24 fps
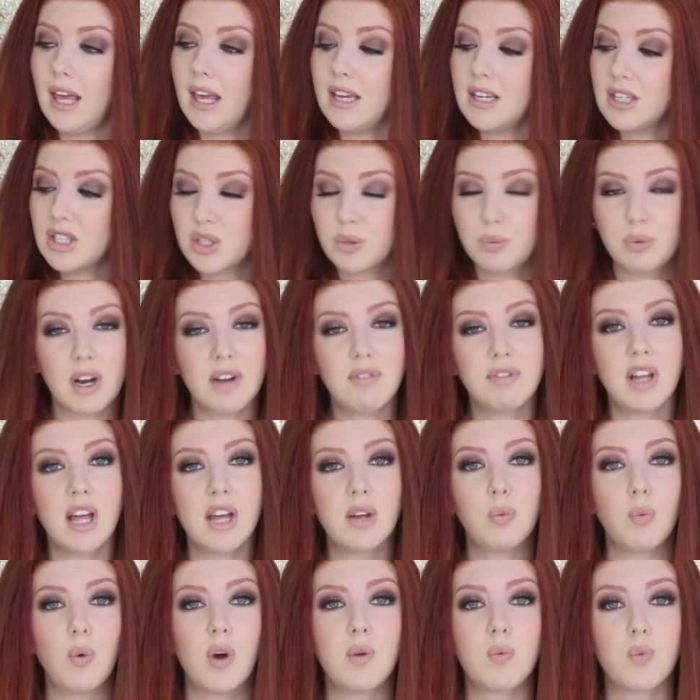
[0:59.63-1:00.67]
Is the
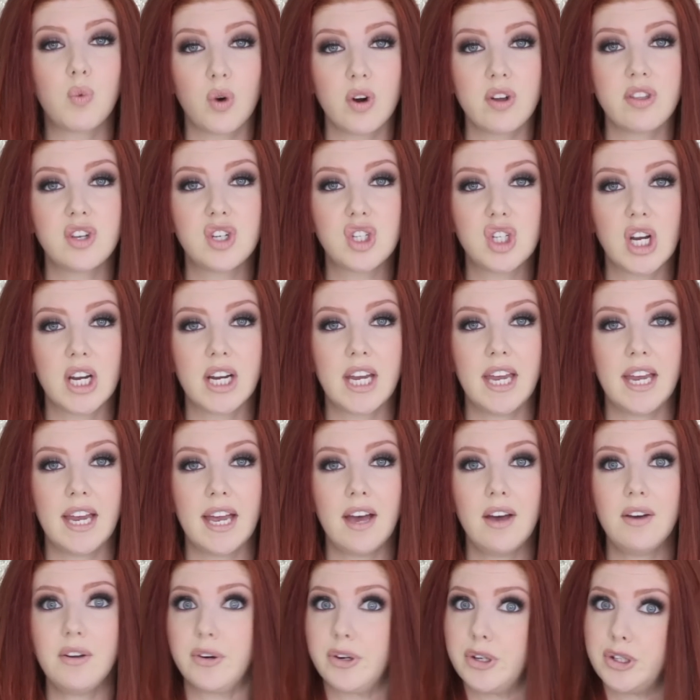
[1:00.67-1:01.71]
Revlon one worth checking
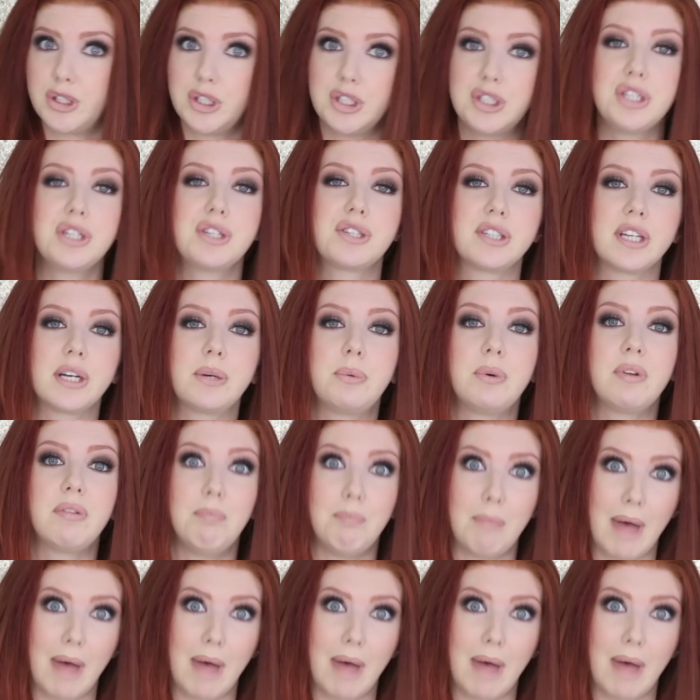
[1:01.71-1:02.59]
out or should you stick with